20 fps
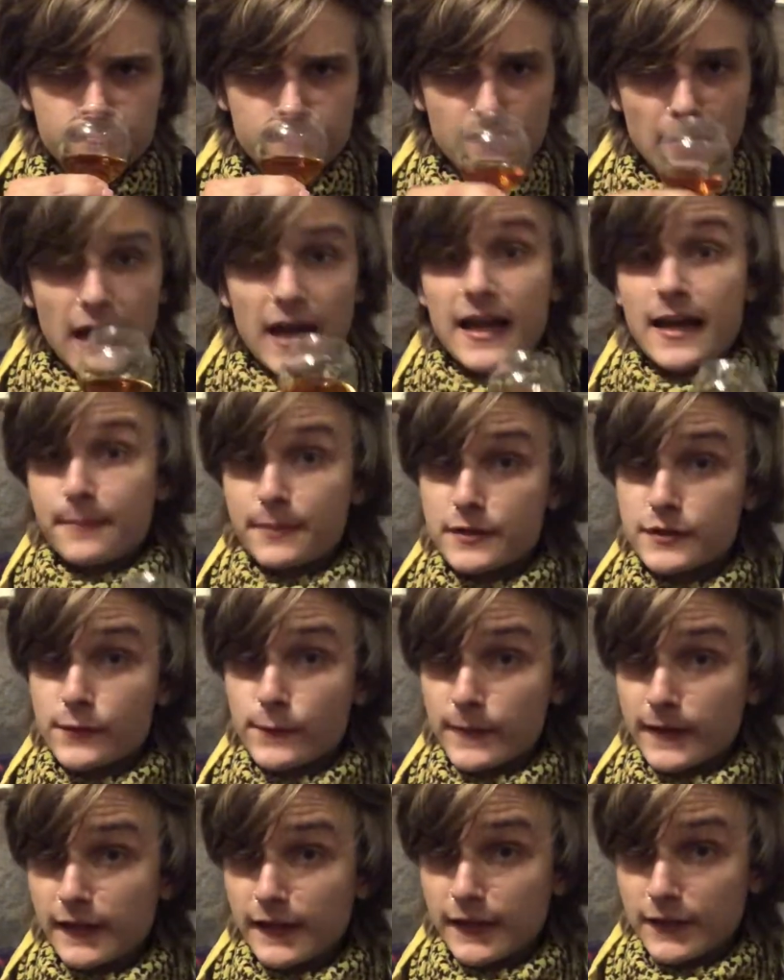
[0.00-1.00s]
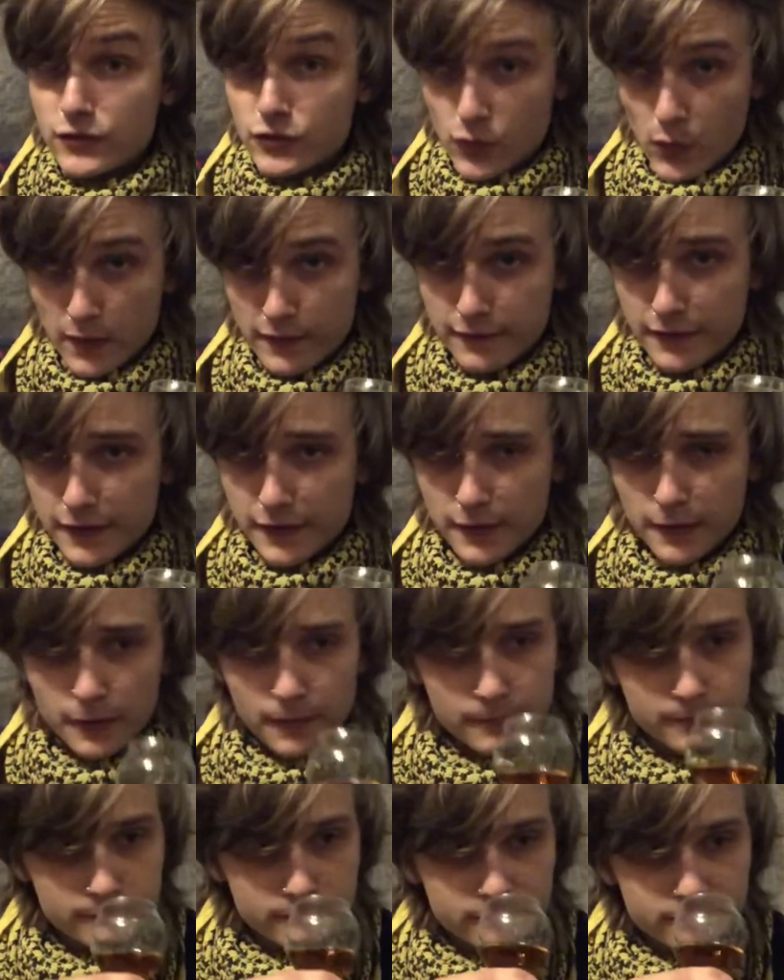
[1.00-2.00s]
I happen to really enjoy vinegar,
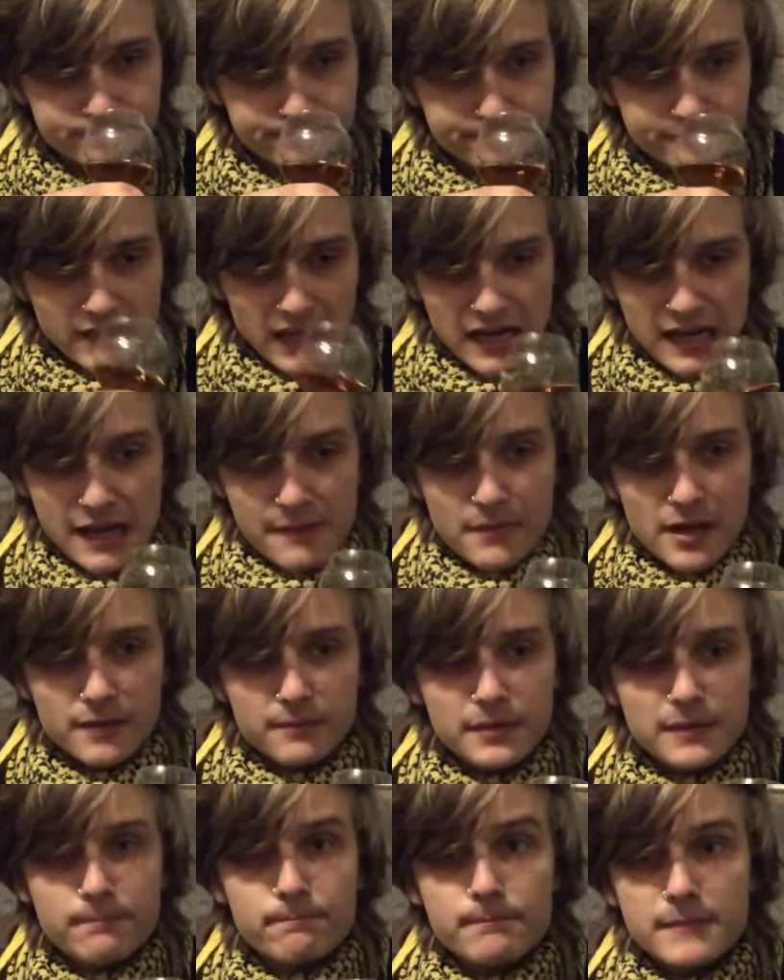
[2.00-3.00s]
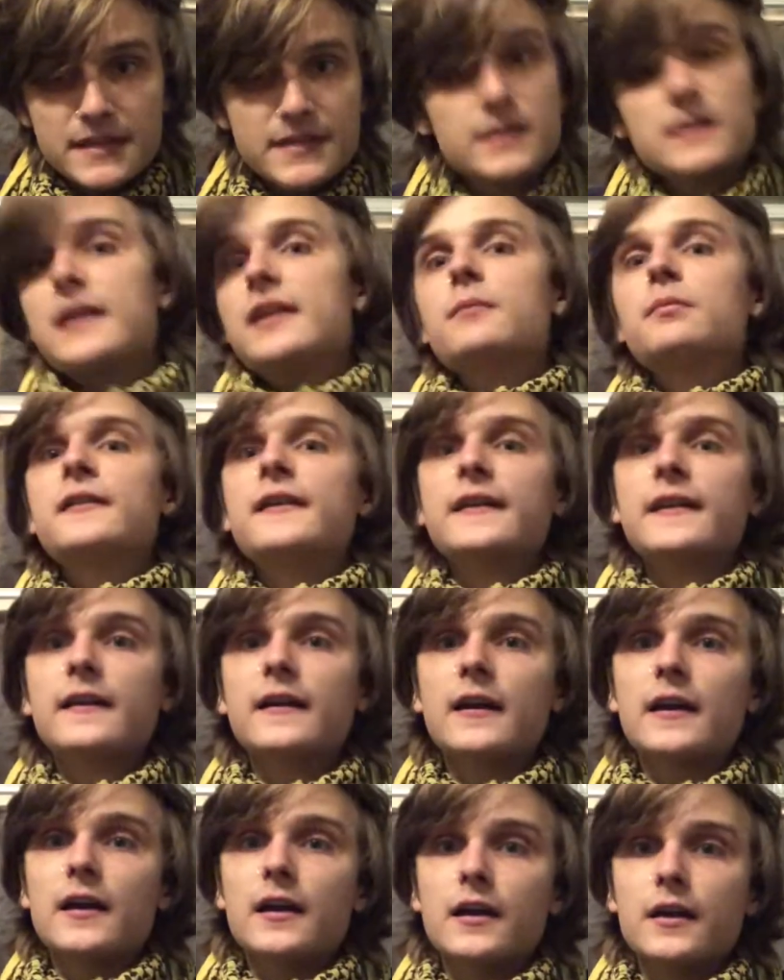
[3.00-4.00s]
and I might be mislabeling
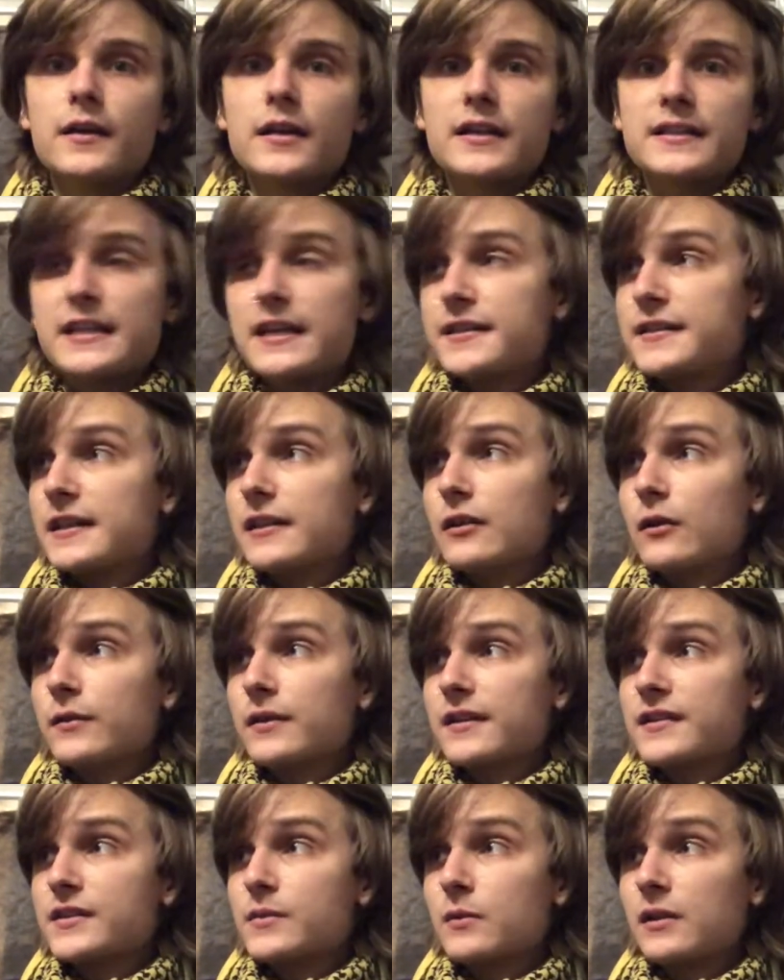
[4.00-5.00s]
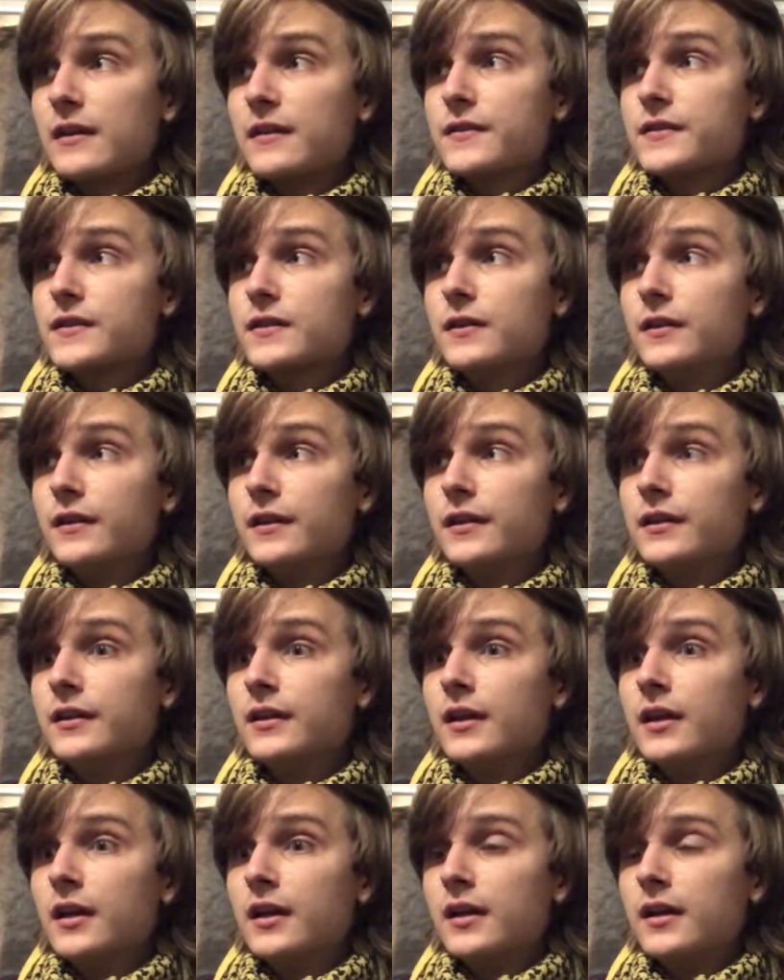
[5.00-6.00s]
a tasting note that someone else could
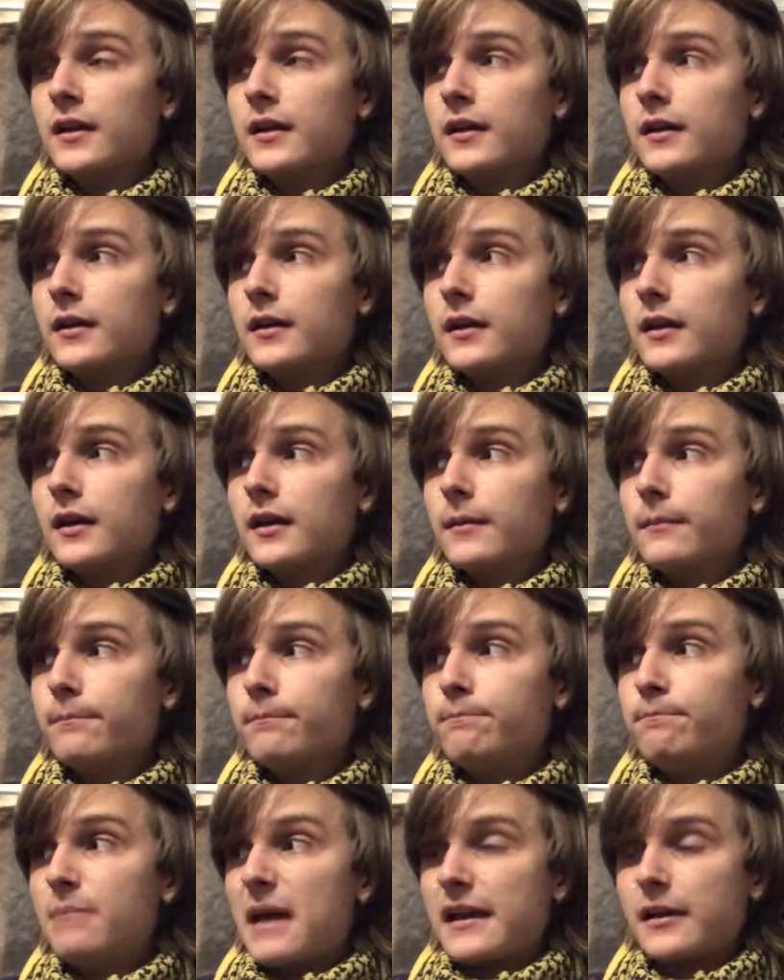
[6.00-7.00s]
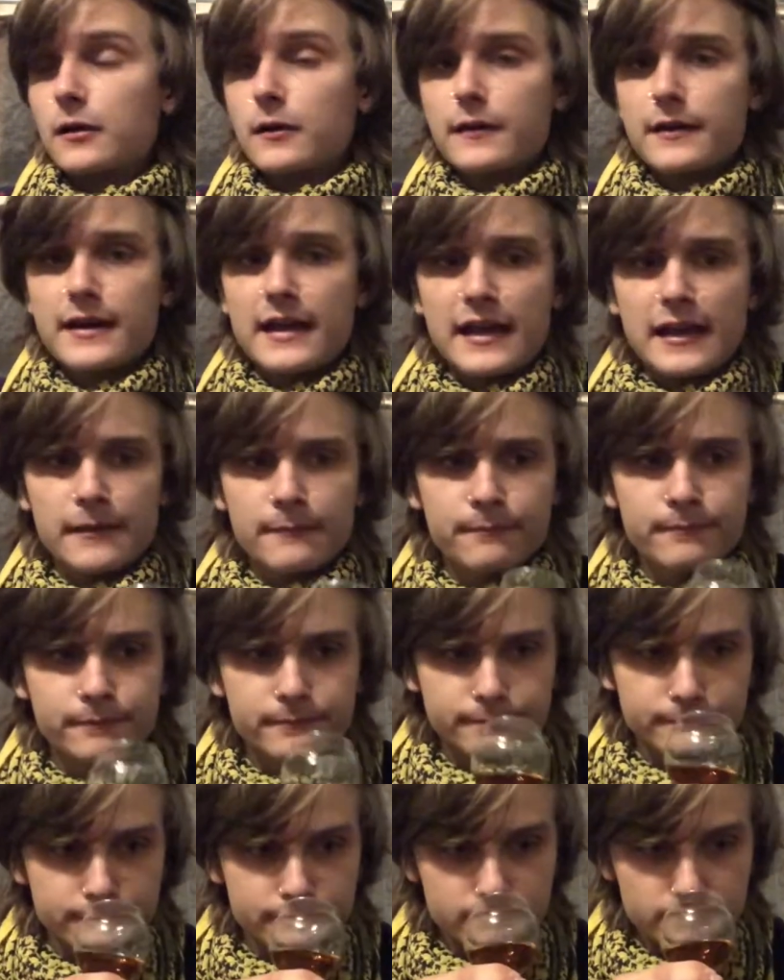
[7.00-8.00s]
better name,
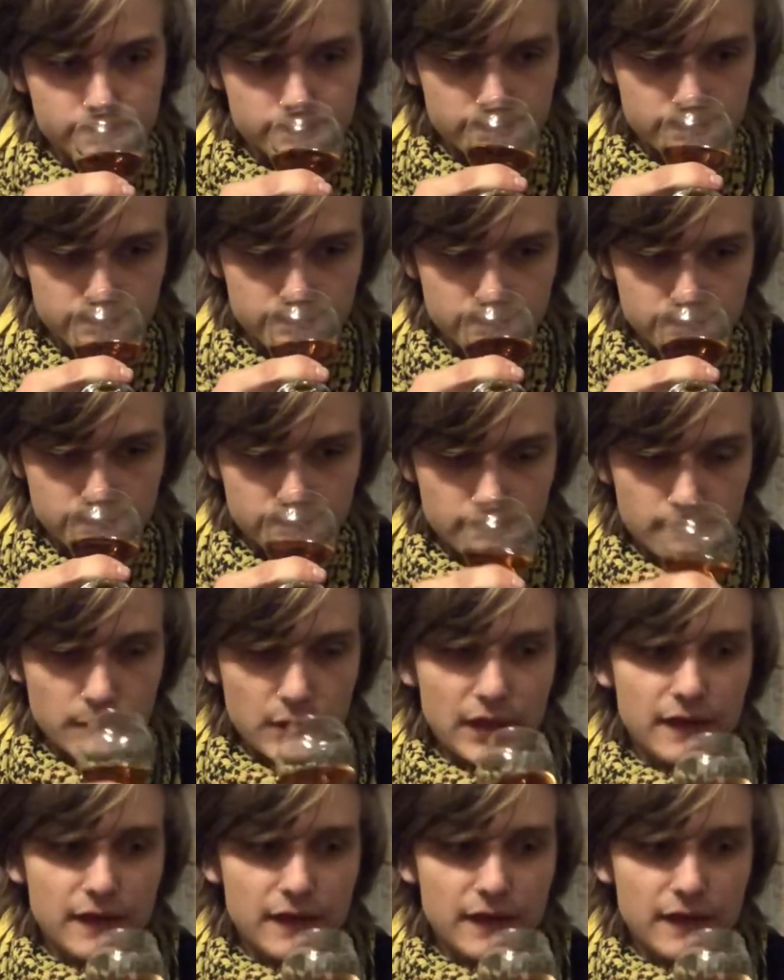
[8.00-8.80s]
but